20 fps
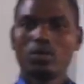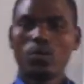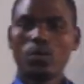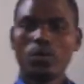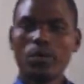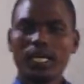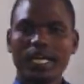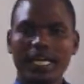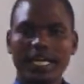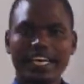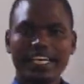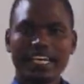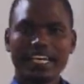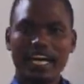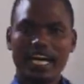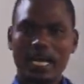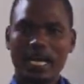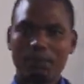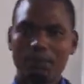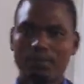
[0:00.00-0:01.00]
we'll end
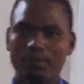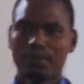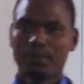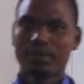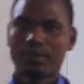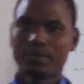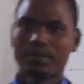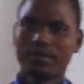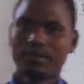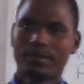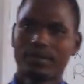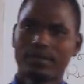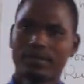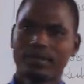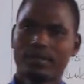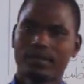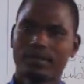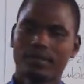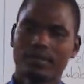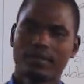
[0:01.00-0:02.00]
up
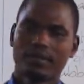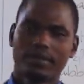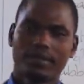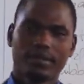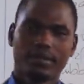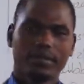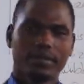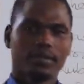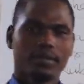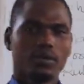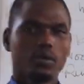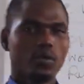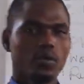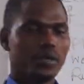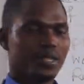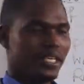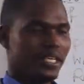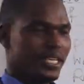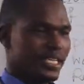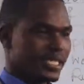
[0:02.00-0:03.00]

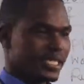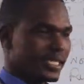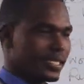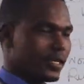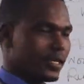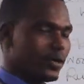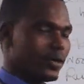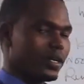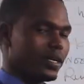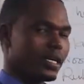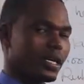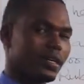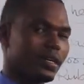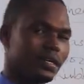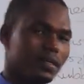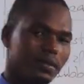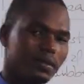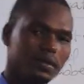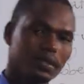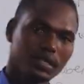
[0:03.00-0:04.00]
with this.
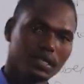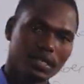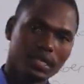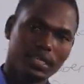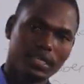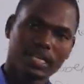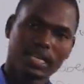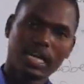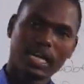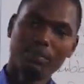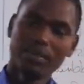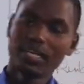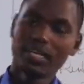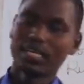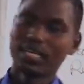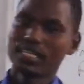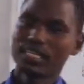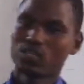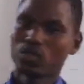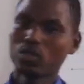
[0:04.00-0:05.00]
In the
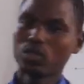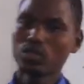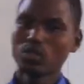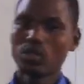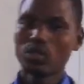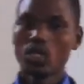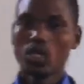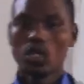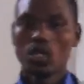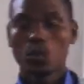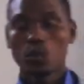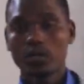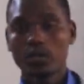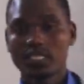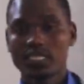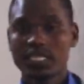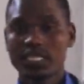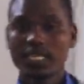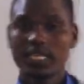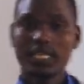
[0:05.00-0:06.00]
coming lesson, we'll
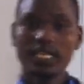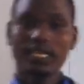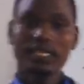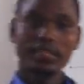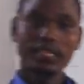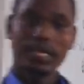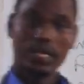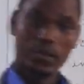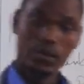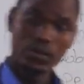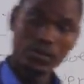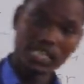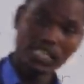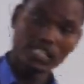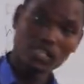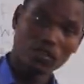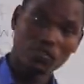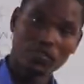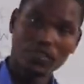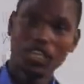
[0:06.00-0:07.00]
see the
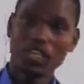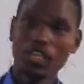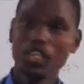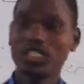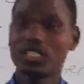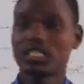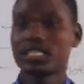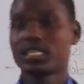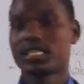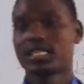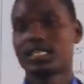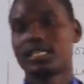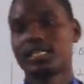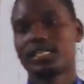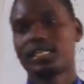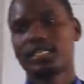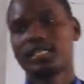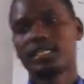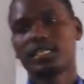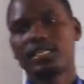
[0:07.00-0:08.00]
uses of heat,
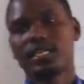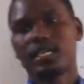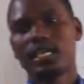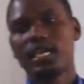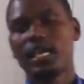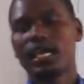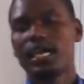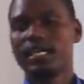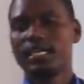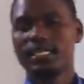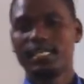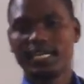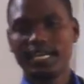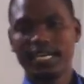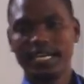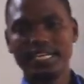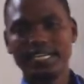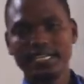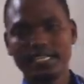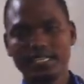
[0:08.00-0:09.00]
and
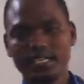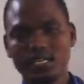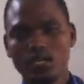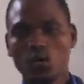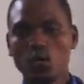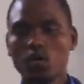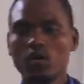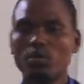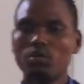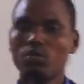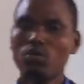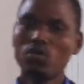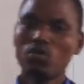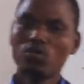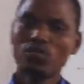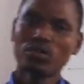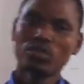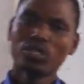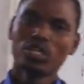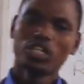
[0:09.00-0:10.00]
then we'll
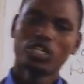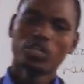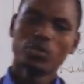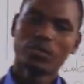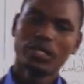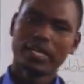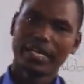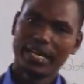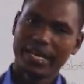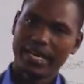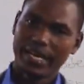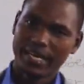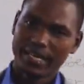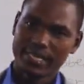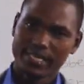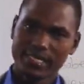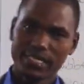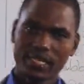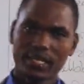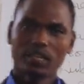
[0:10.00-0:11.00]
move to the
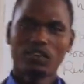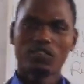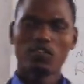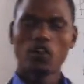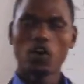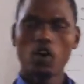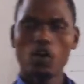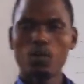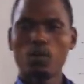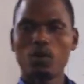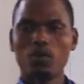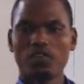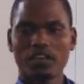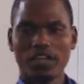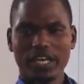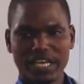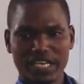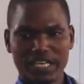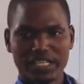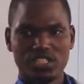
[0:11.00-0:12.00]
next form
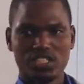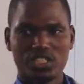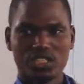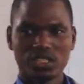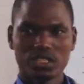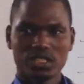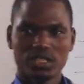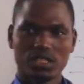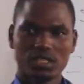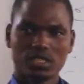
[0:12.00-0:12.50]
of energy.